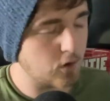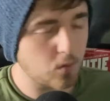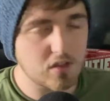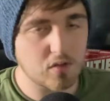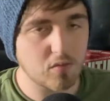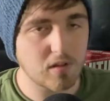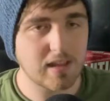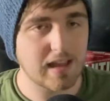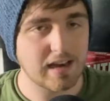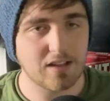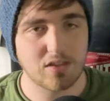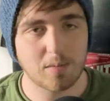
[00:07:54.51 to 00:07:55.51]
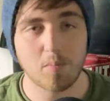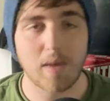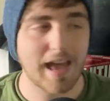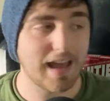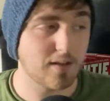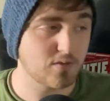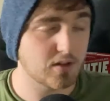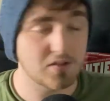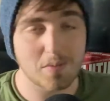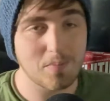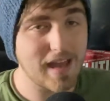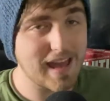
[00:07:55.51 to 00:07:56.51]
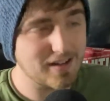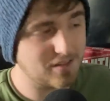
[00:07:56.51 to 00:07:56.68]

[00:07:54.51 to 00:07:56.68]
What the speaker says: There wasn't really anything bad. If there's a bad,